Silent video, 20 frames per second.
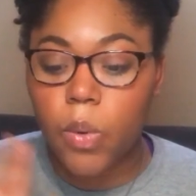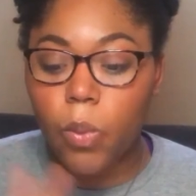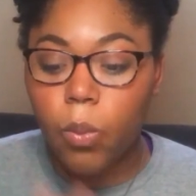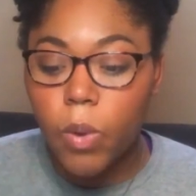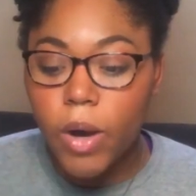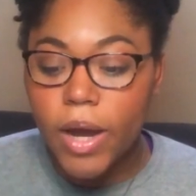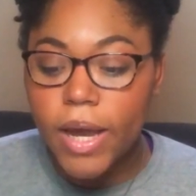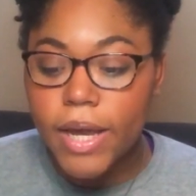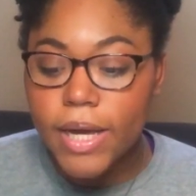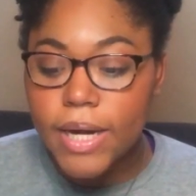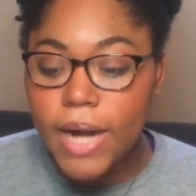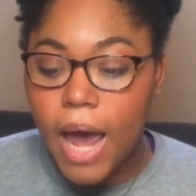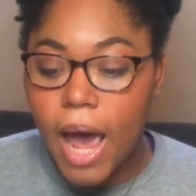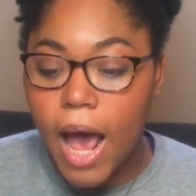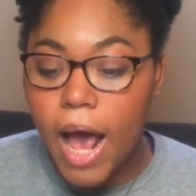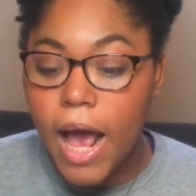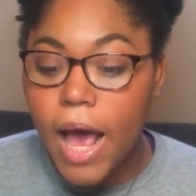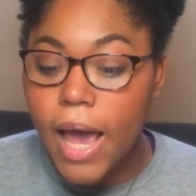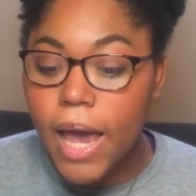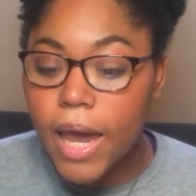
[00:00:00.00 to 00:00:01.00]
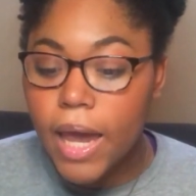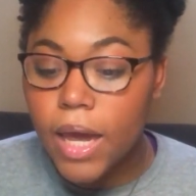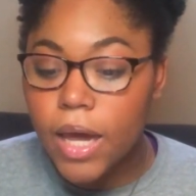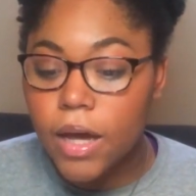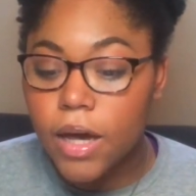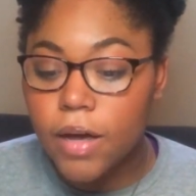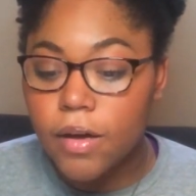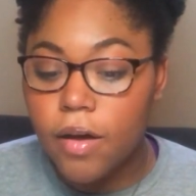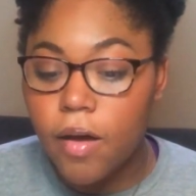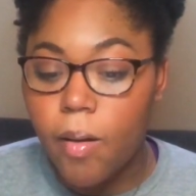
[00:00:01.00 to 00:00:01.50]
When
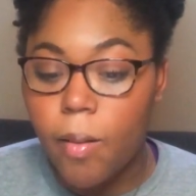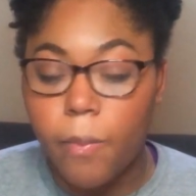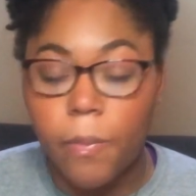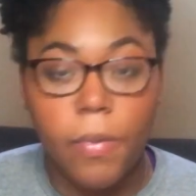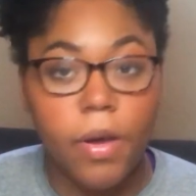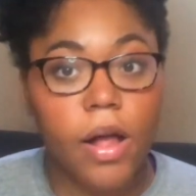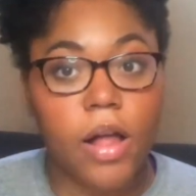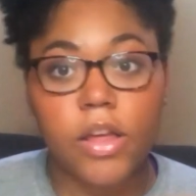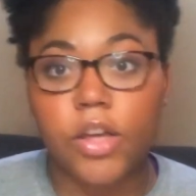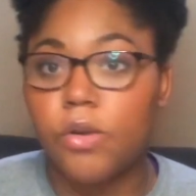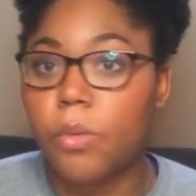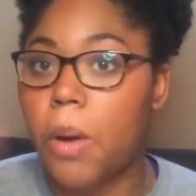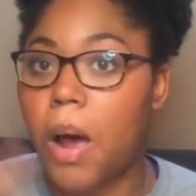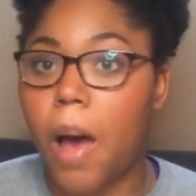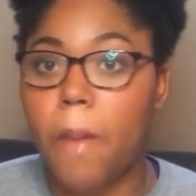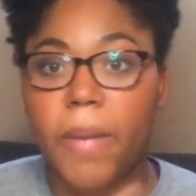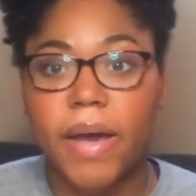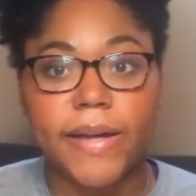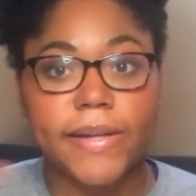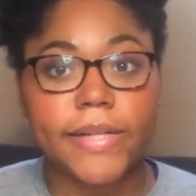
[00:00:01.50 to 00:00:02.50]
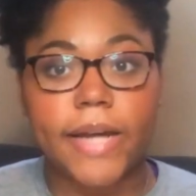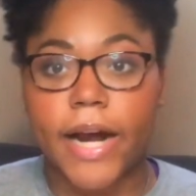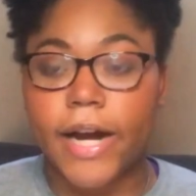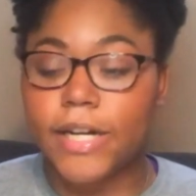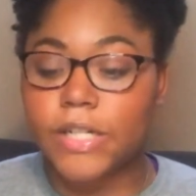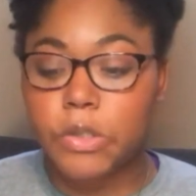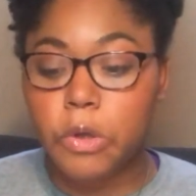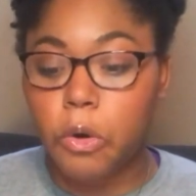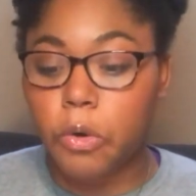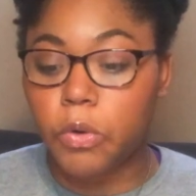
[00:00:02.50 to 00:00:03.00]
I, you know, got my
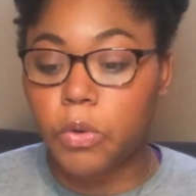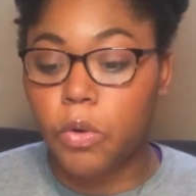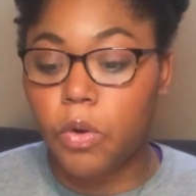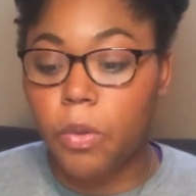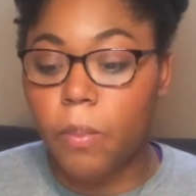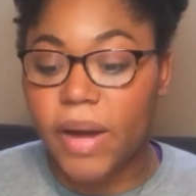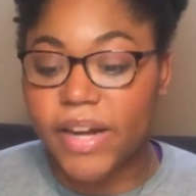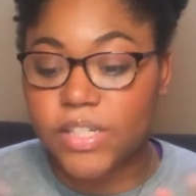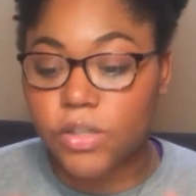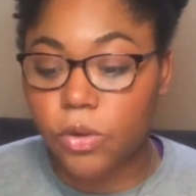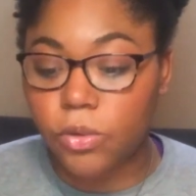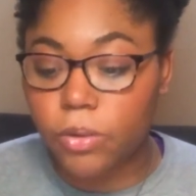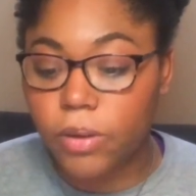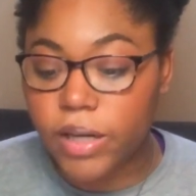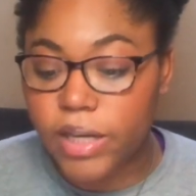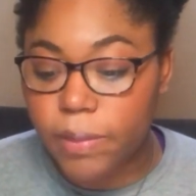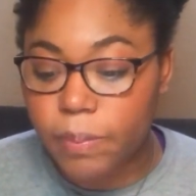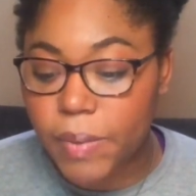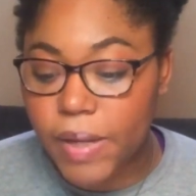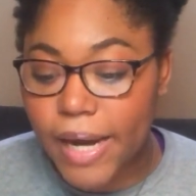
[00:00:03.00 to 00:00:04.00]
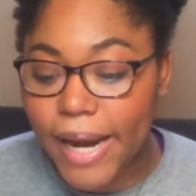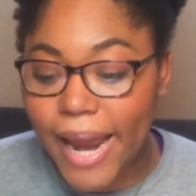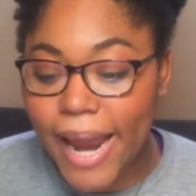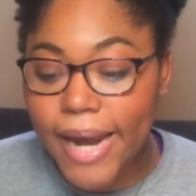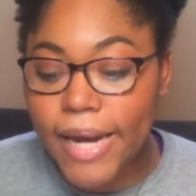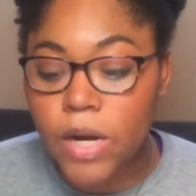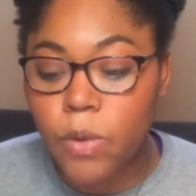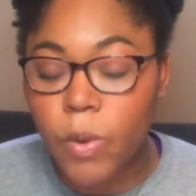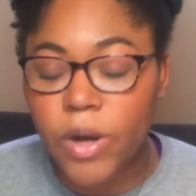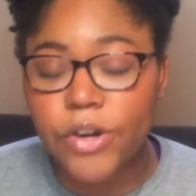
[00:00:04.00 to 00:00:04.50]
entire total, my total ended up being
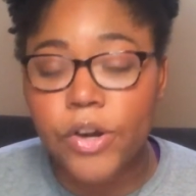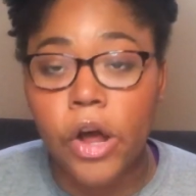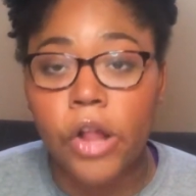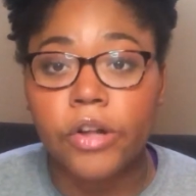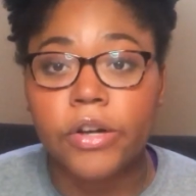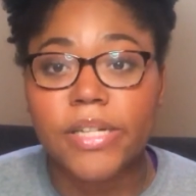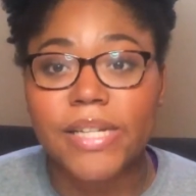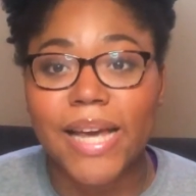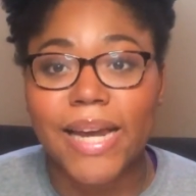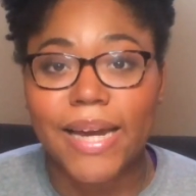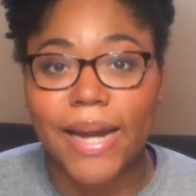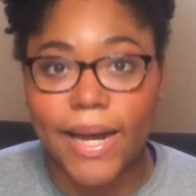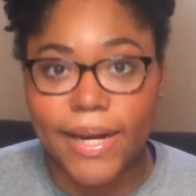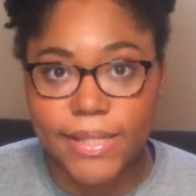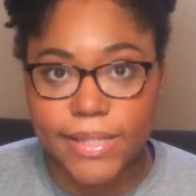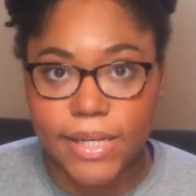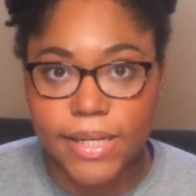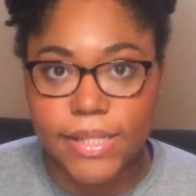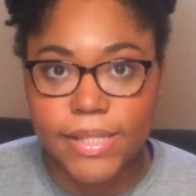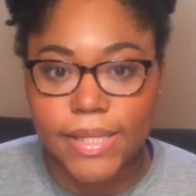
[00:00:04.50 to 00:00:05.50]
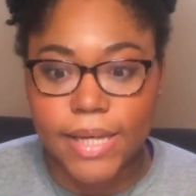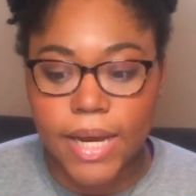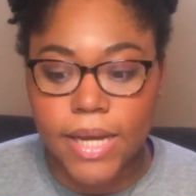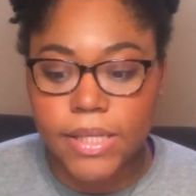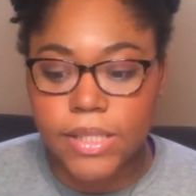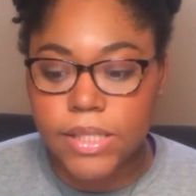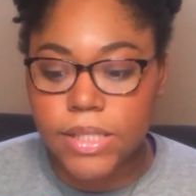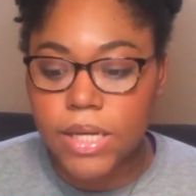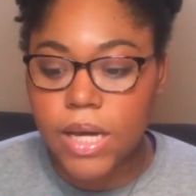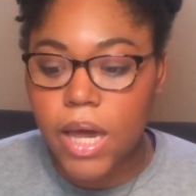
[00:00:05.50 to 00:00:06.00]

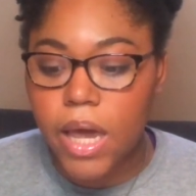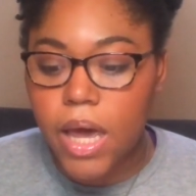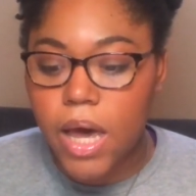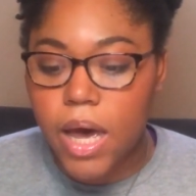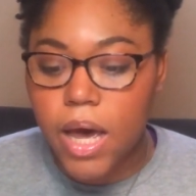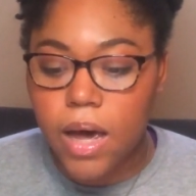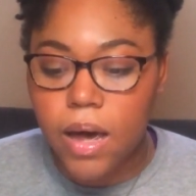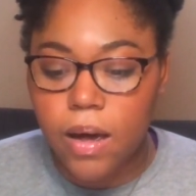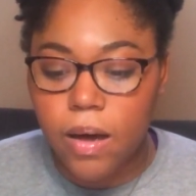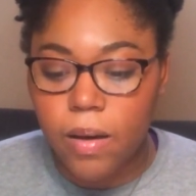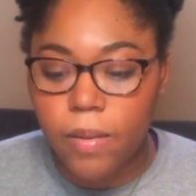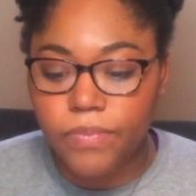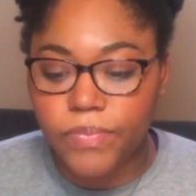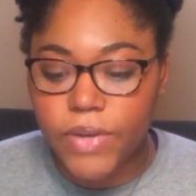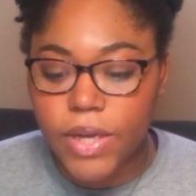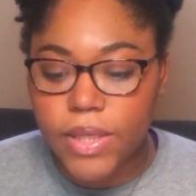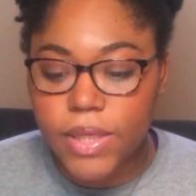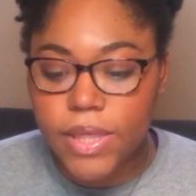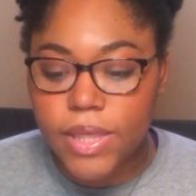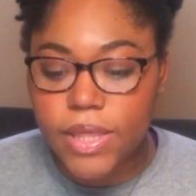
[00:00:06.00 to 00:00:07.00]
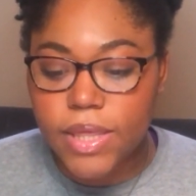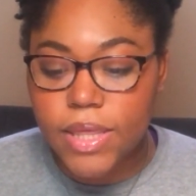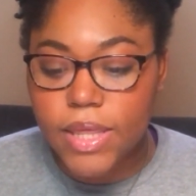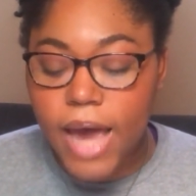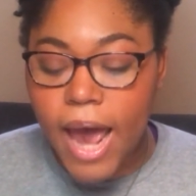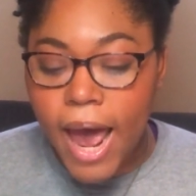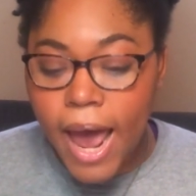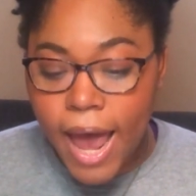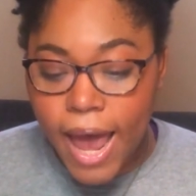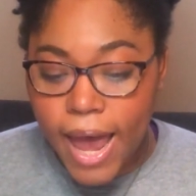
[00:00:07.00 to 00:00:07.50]
$81.19. And
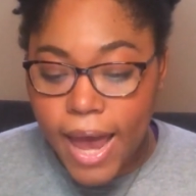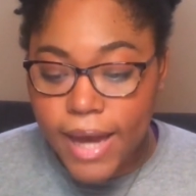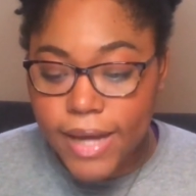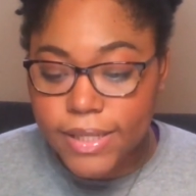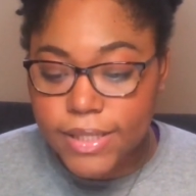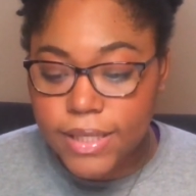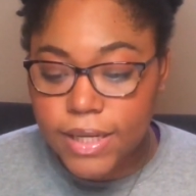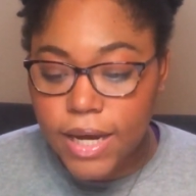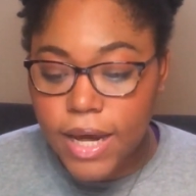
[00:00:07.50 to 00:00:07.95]
that